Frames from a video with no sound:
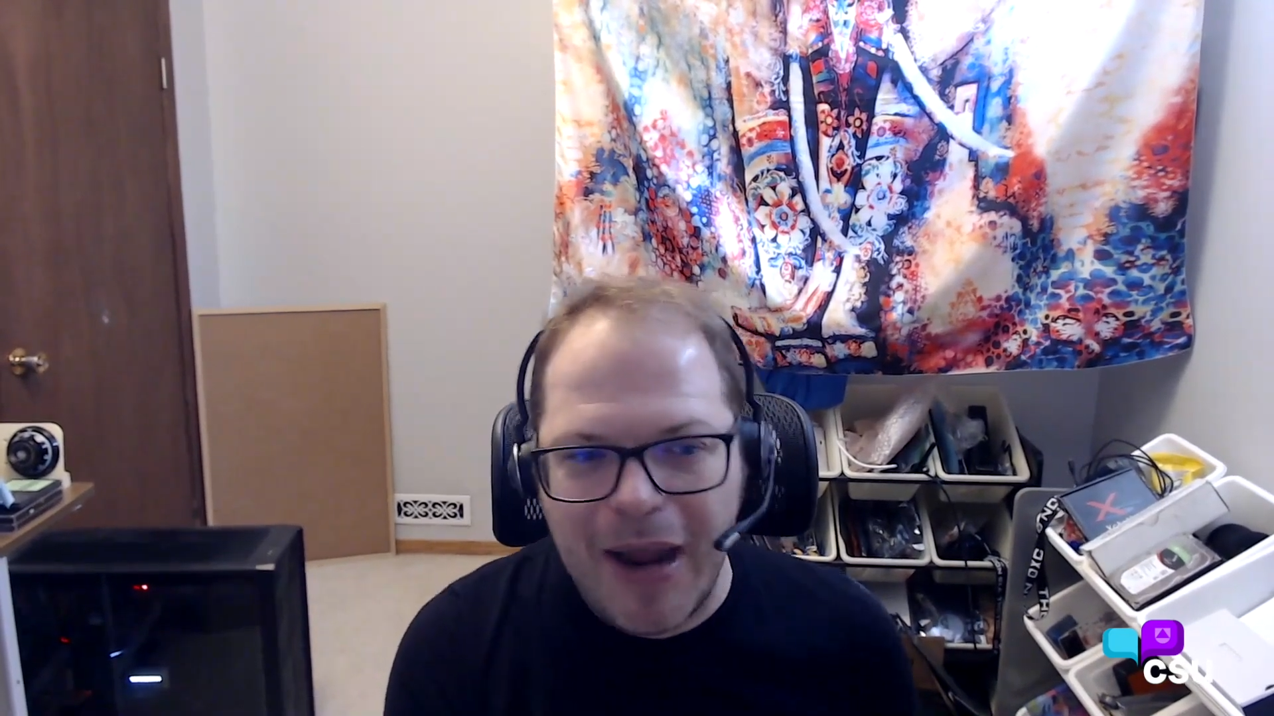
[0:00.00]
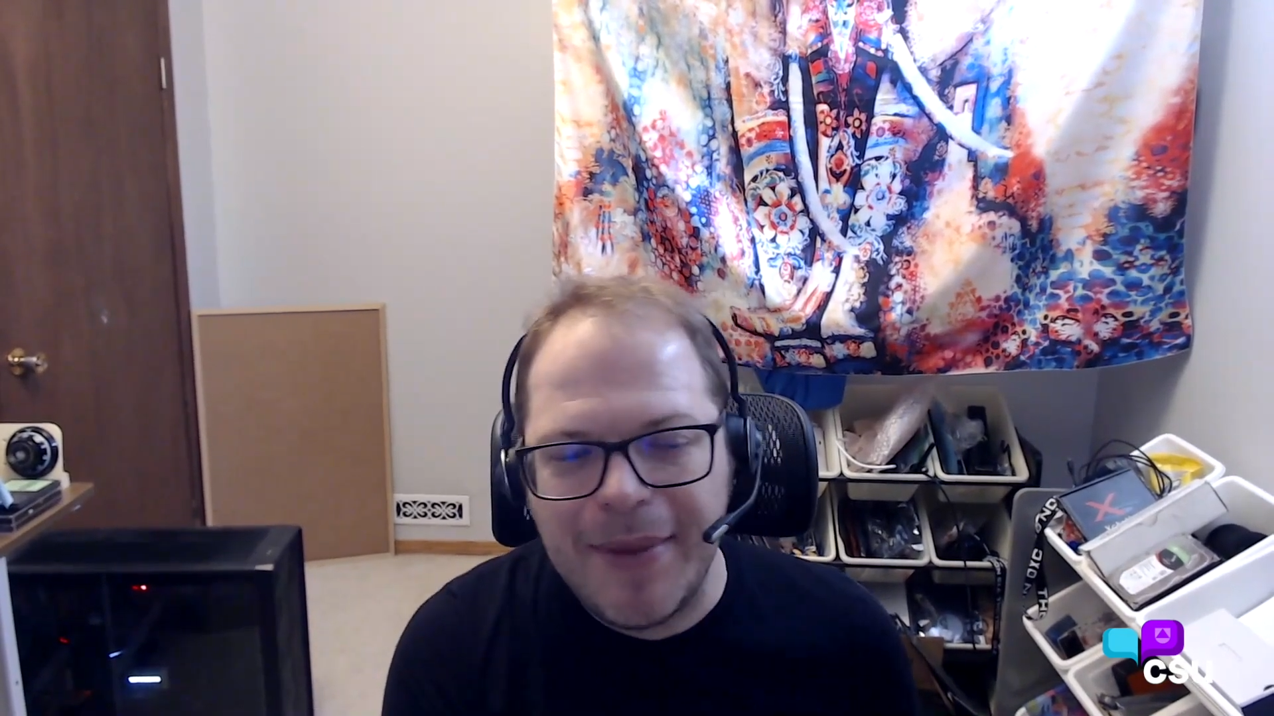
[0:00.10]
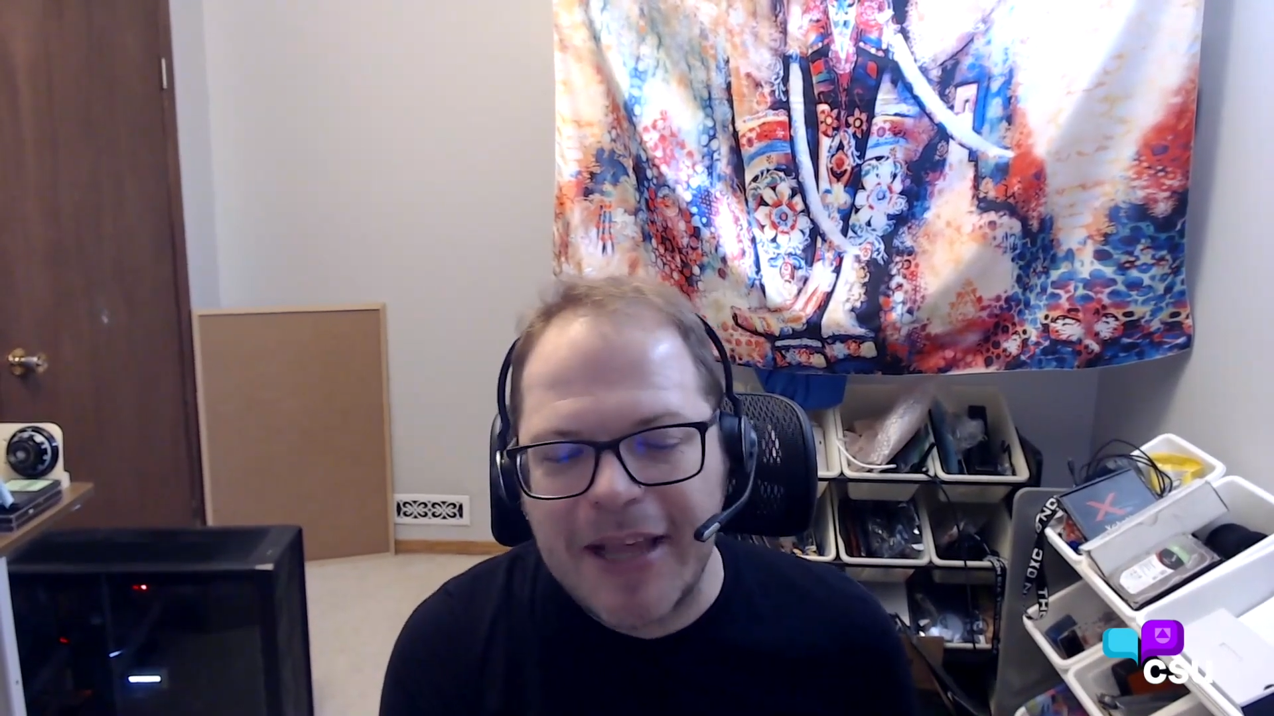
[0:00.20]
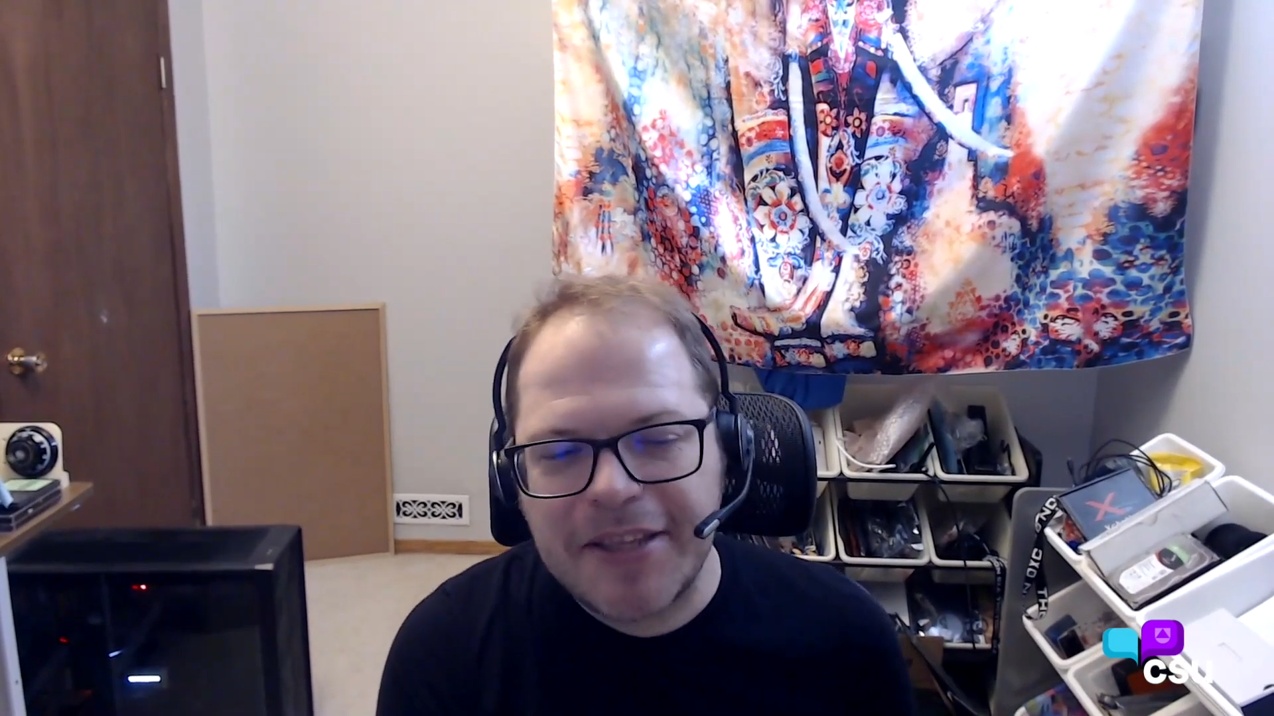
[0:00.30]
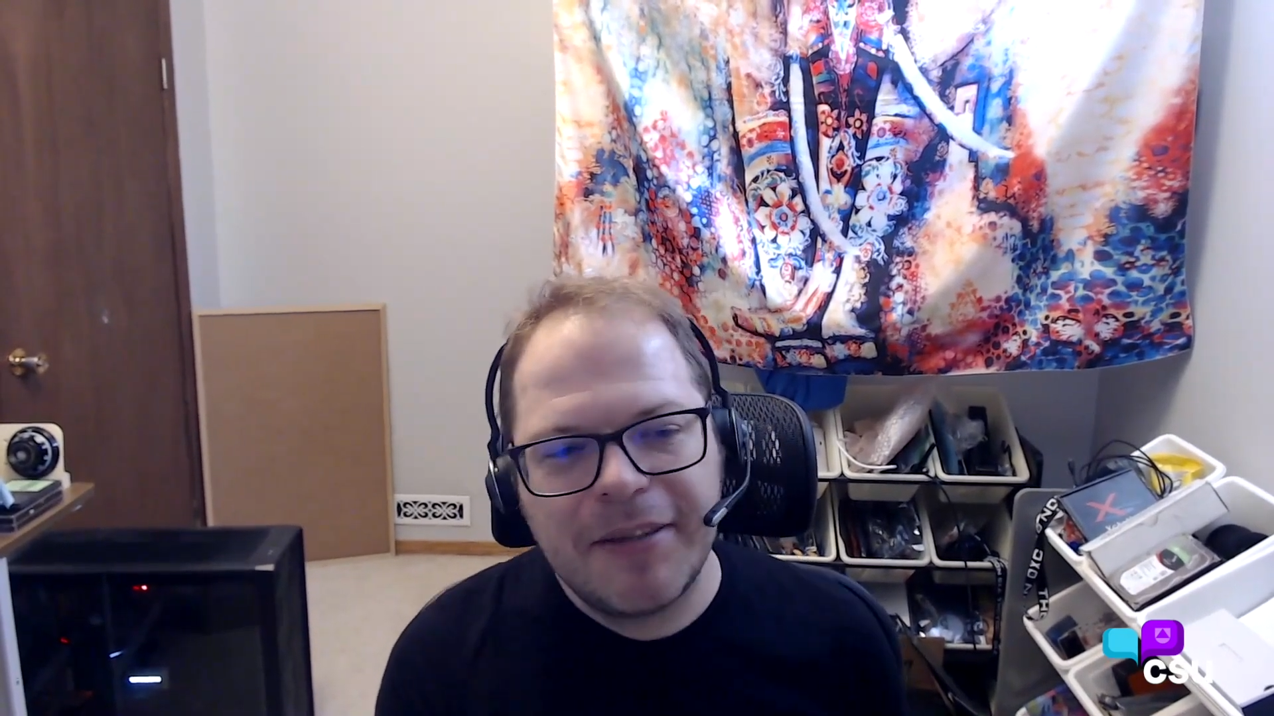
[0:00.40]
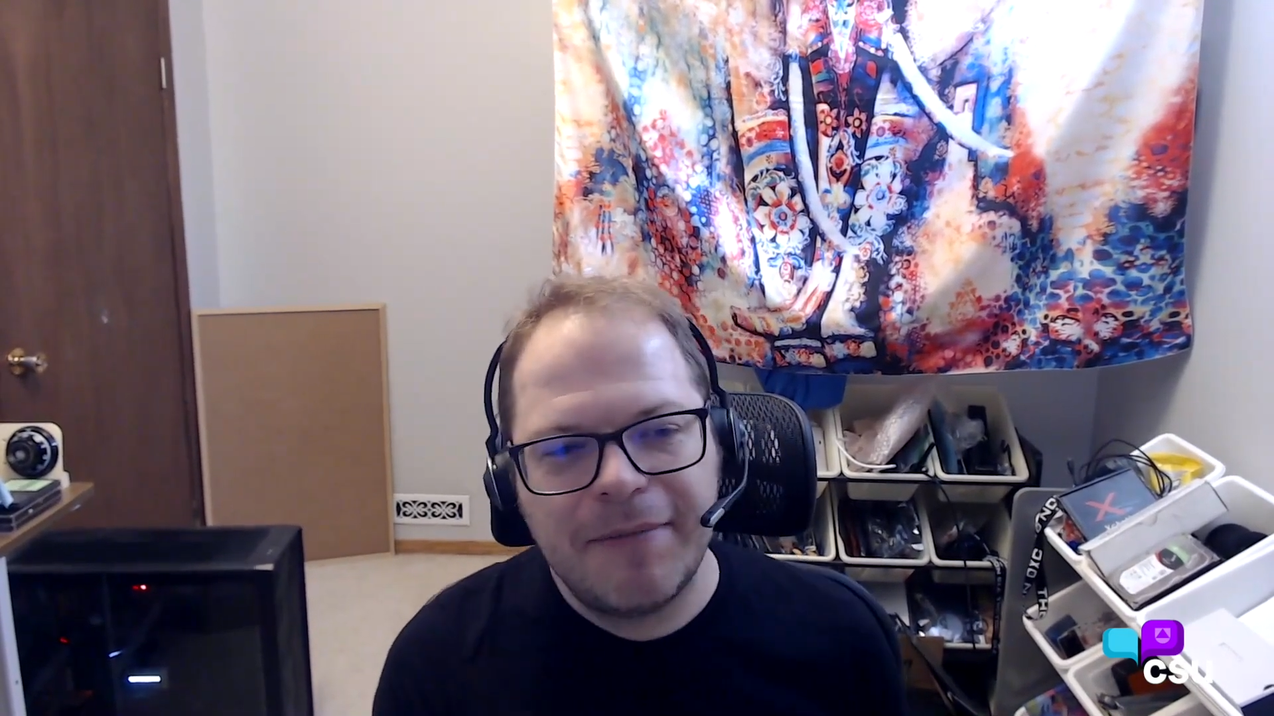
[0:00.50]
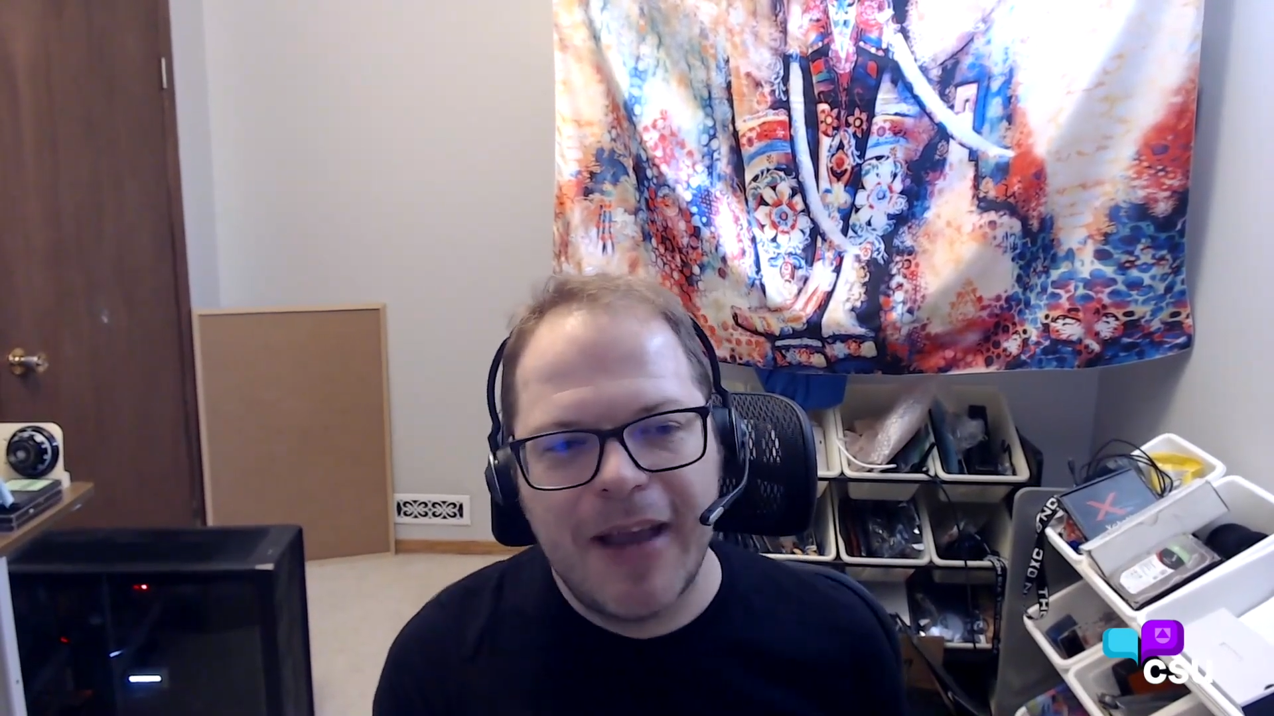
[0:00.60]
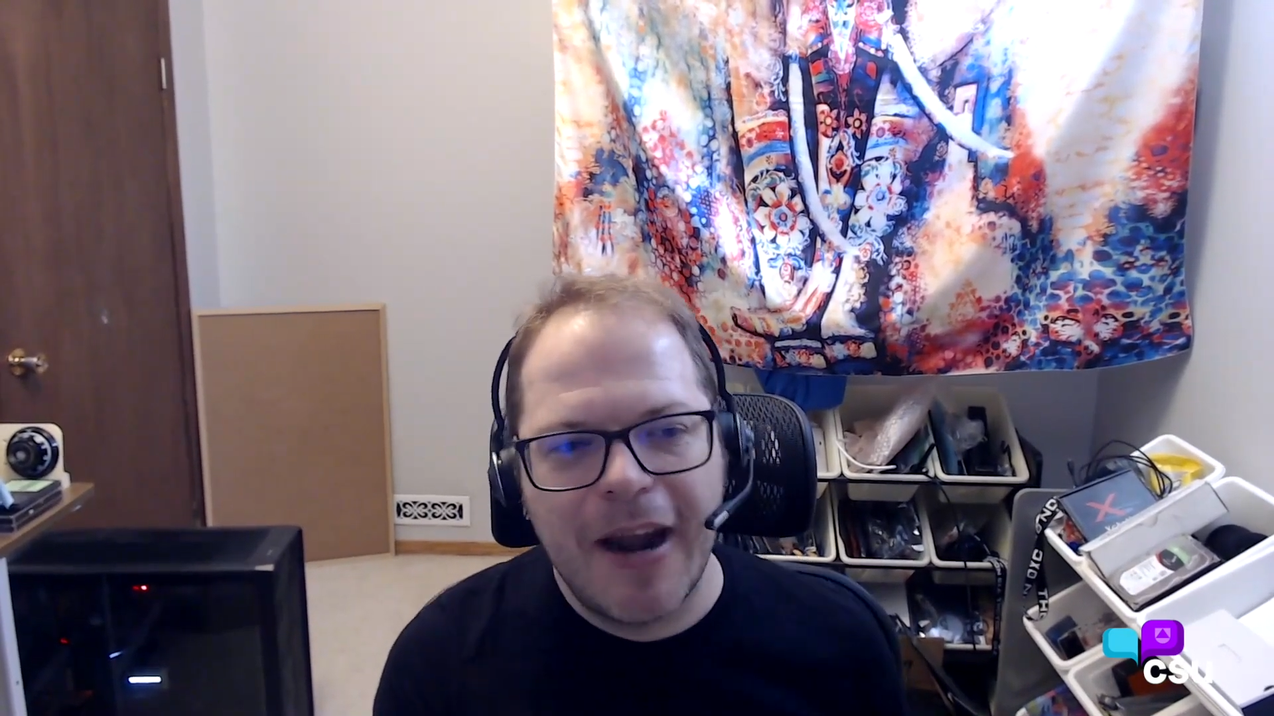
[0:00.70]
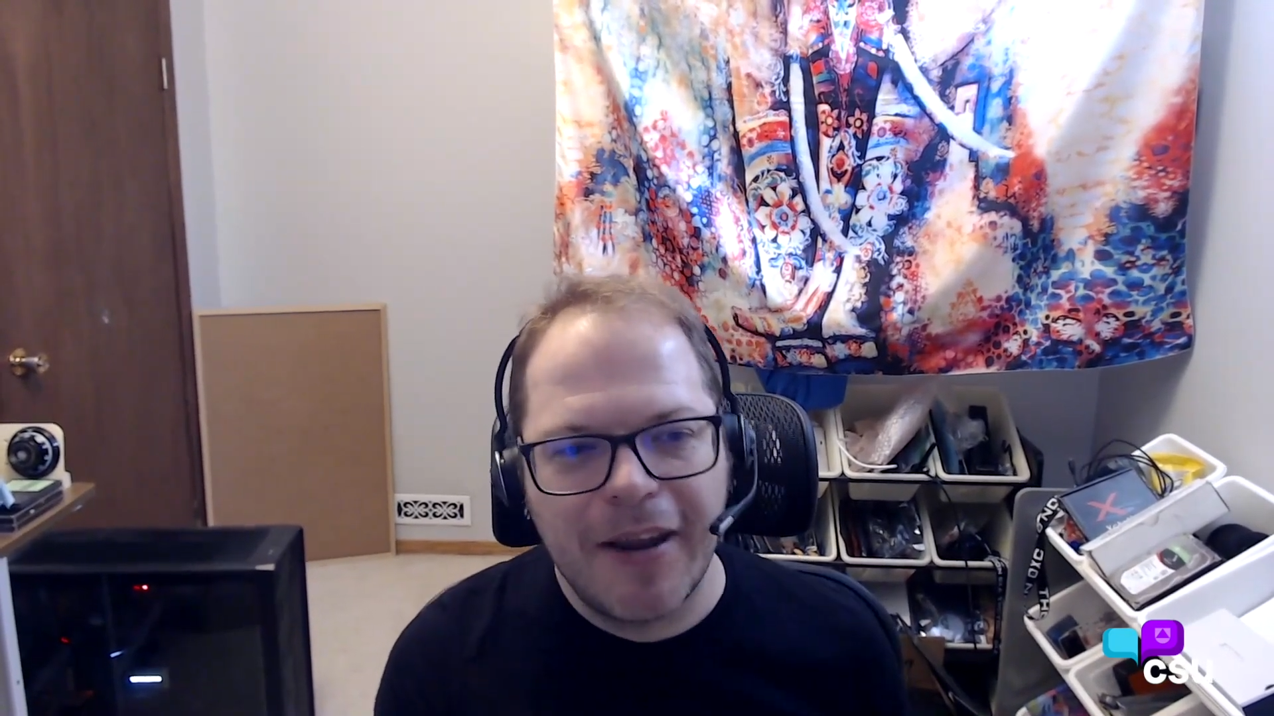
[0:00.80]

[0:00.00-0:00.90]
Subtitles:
I mean, that's kind